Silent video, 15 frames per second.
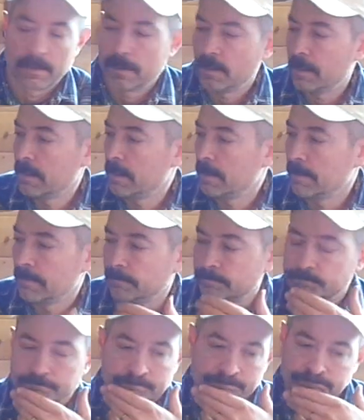
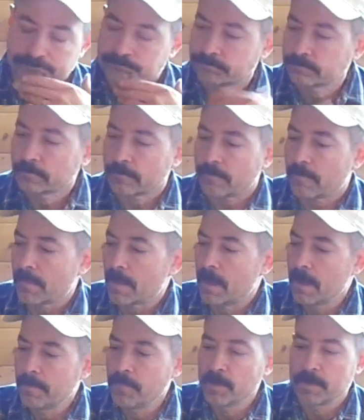
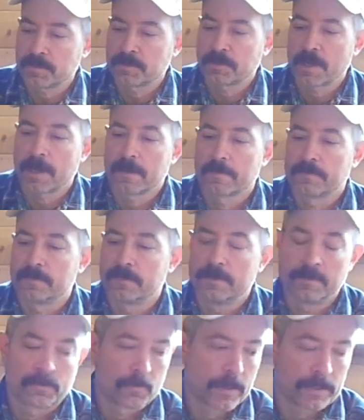I put a set of
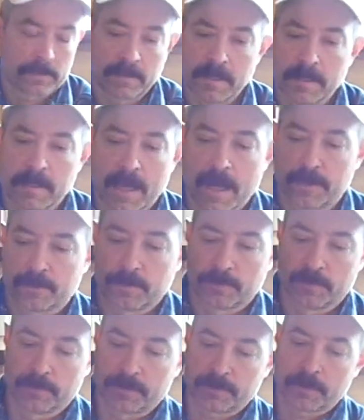quick
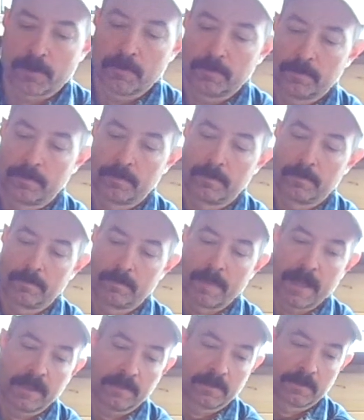detachable scope
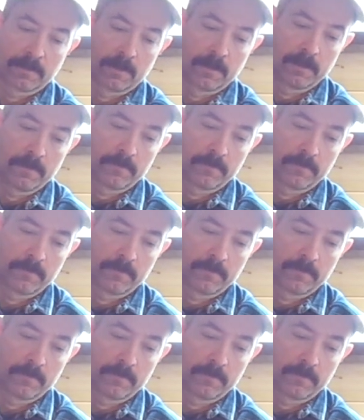bases on